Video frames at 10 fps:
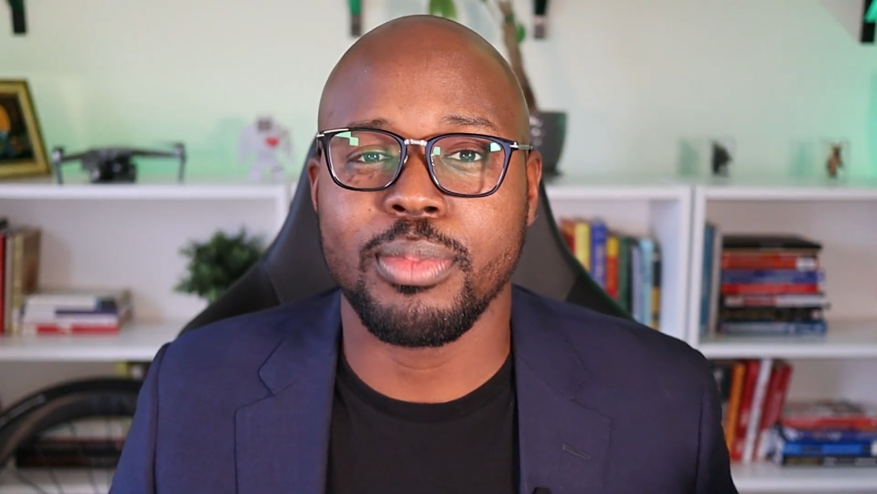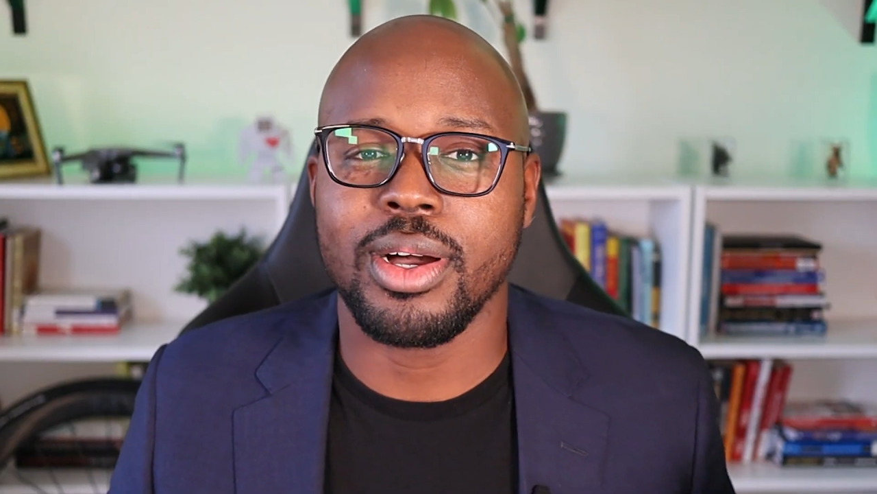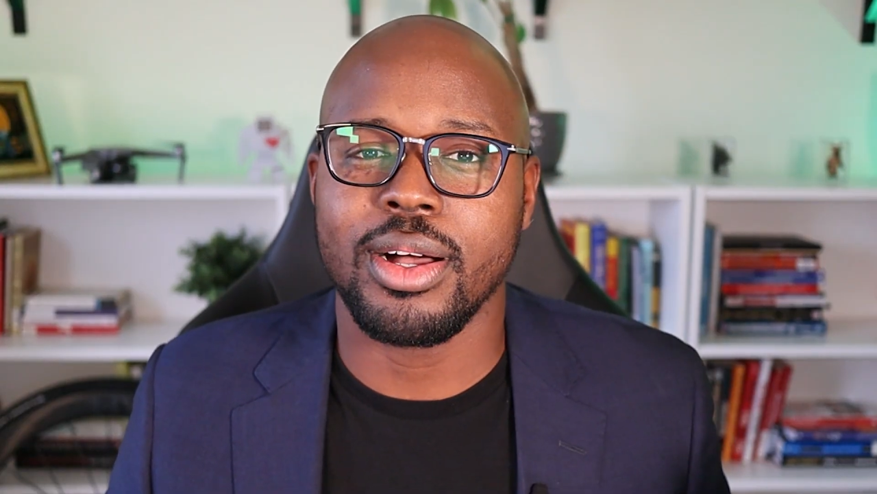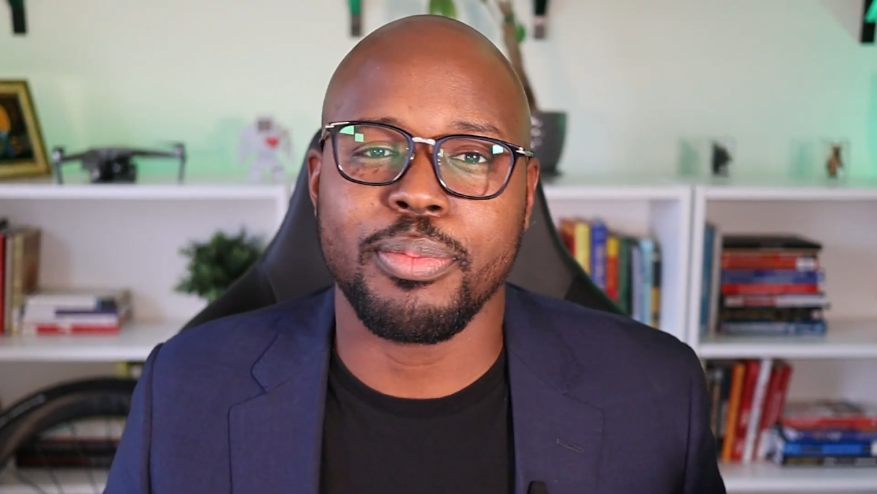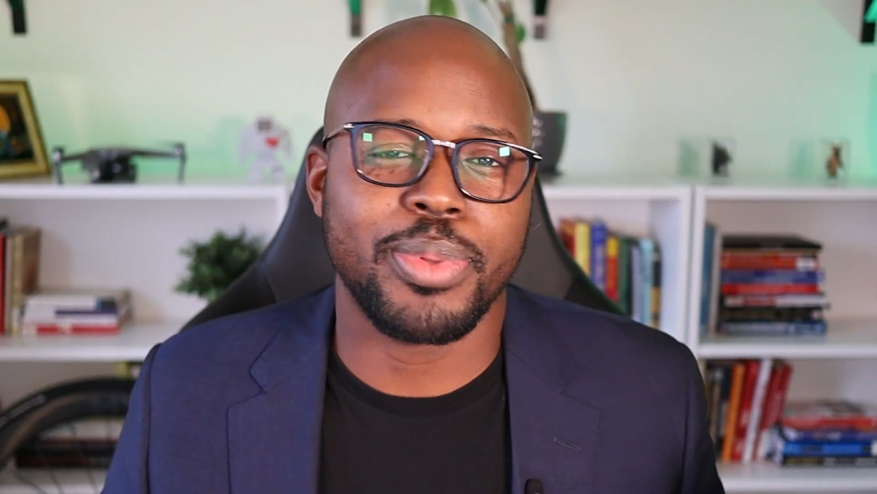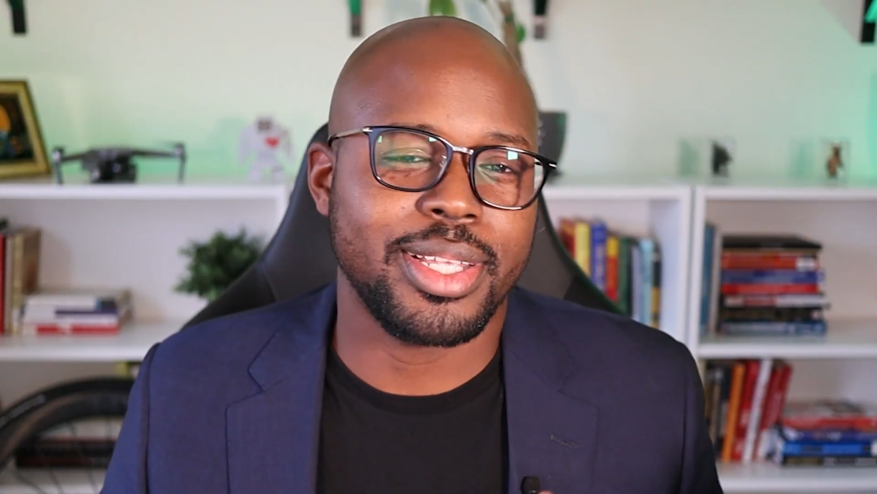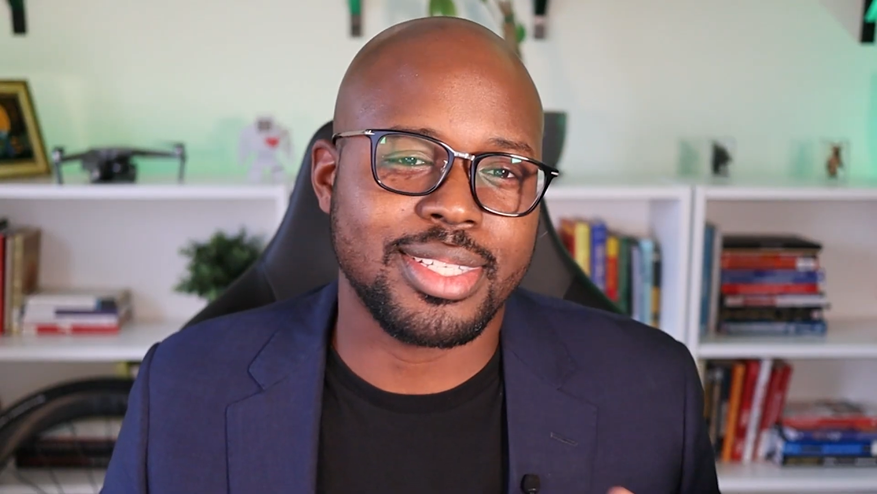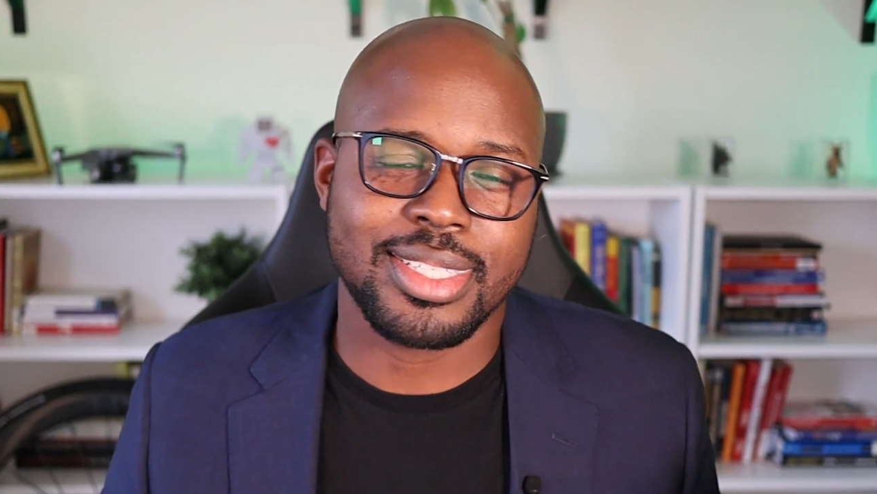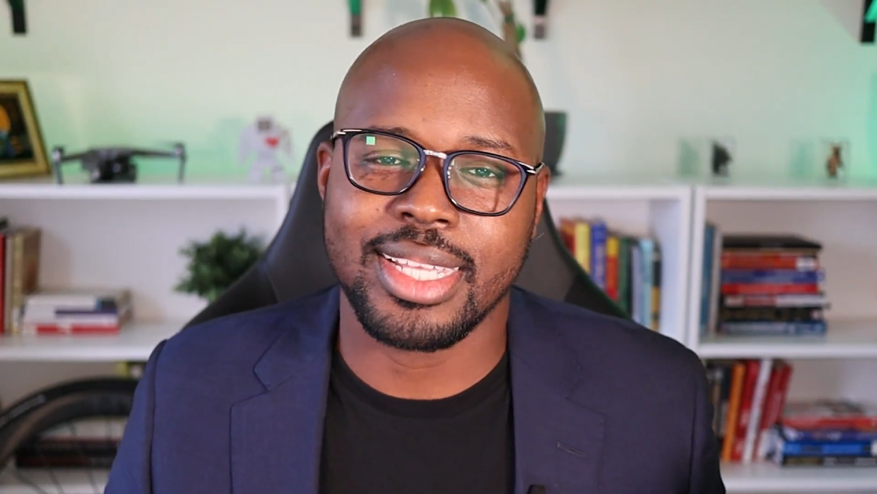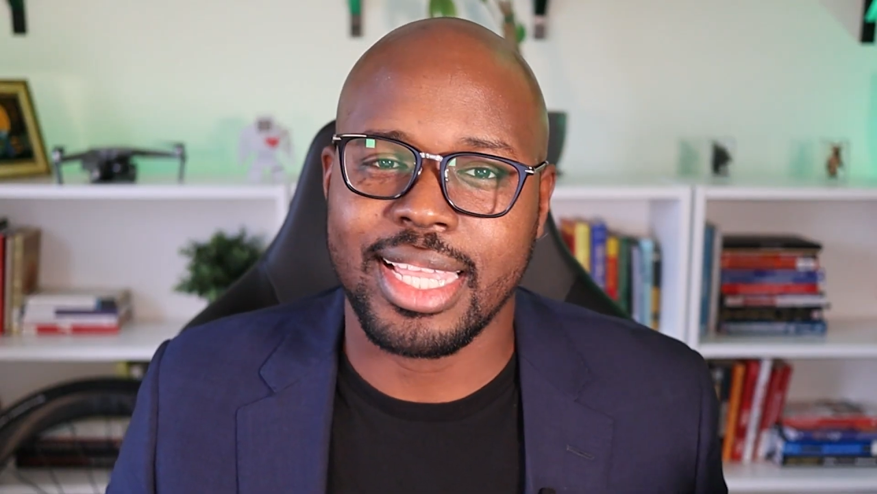mall,
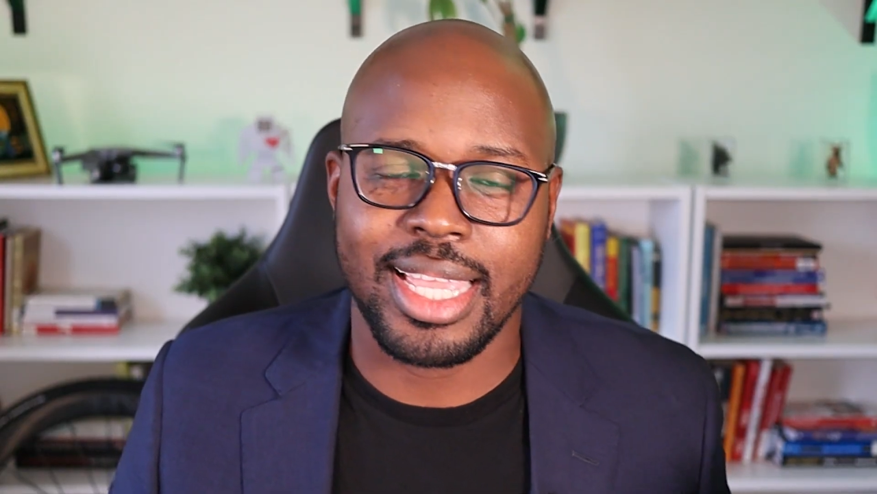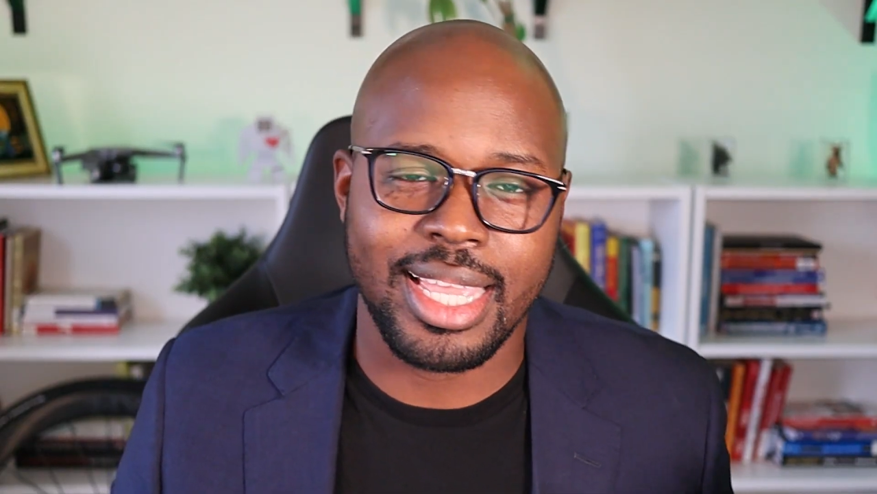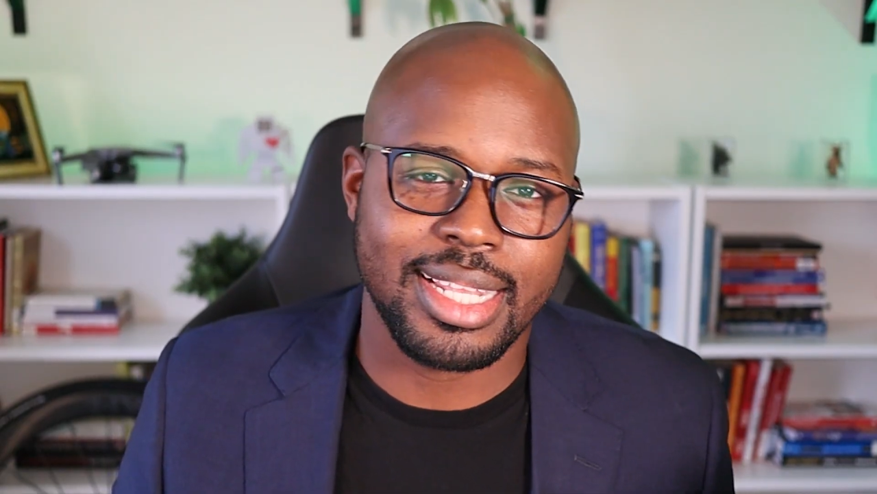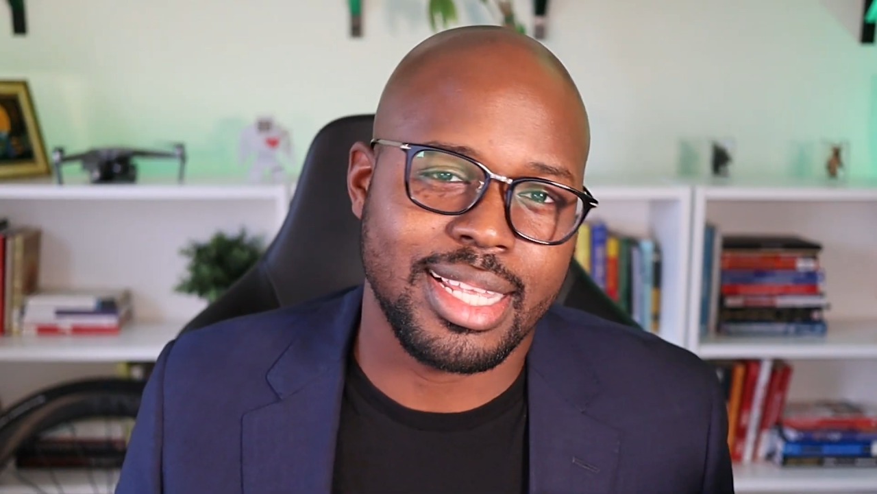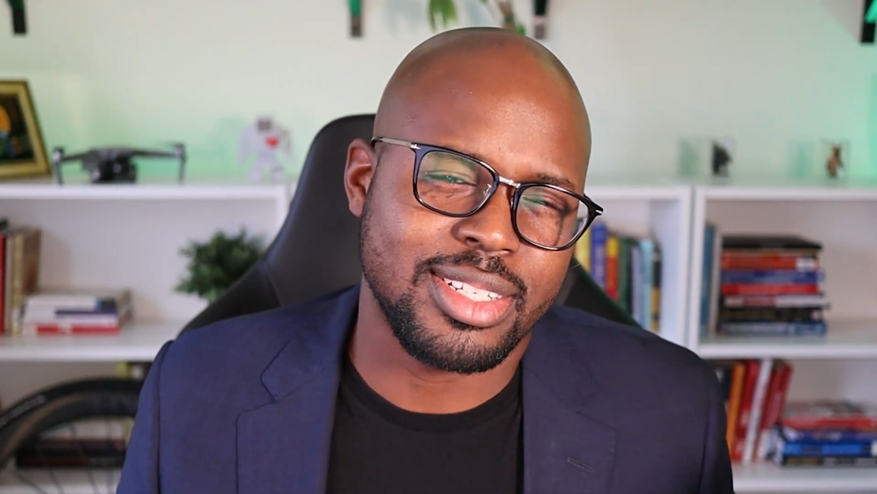places to eat.